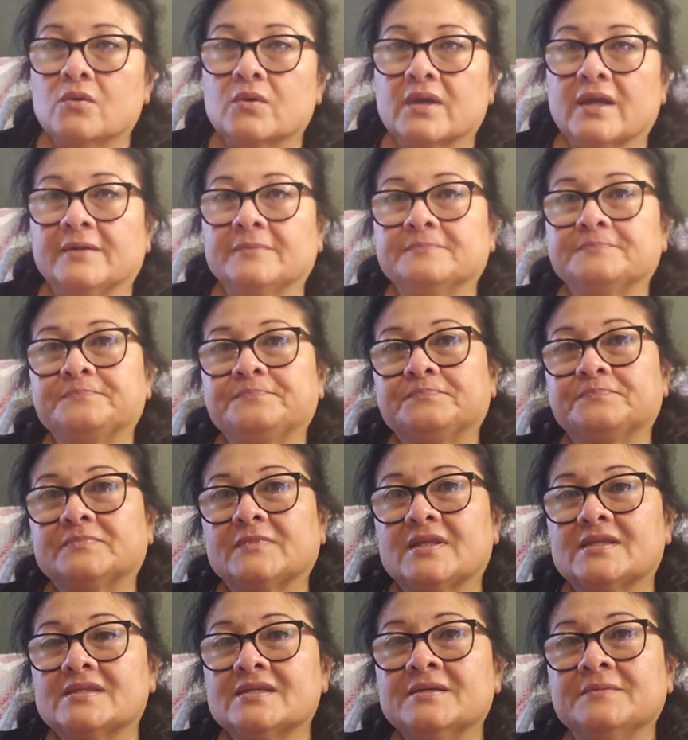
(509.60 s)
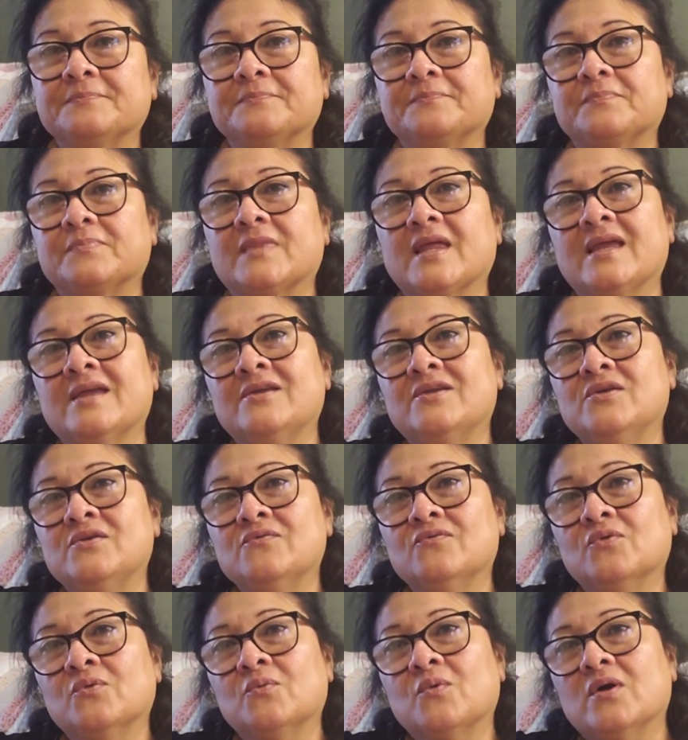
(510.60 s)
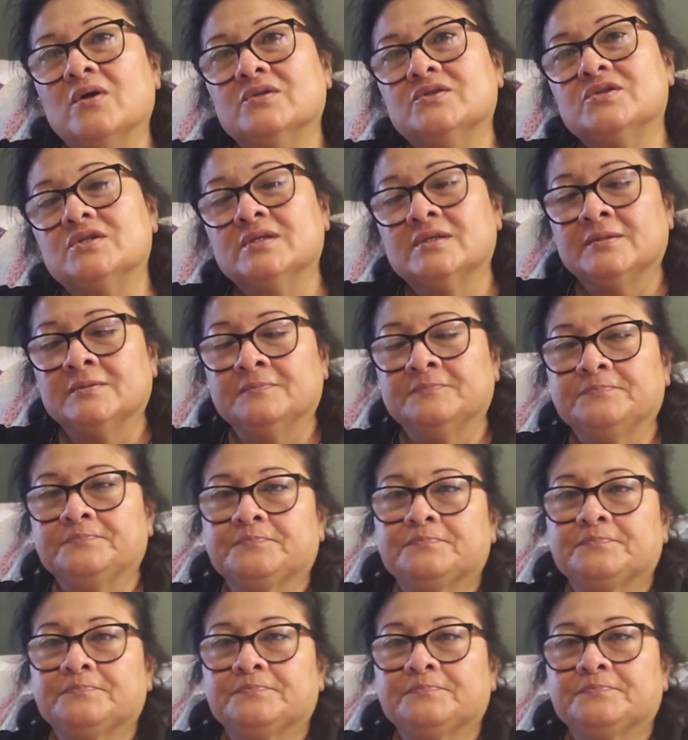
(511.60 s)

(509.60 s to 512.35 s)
Okay, that's it. Thank you for watching.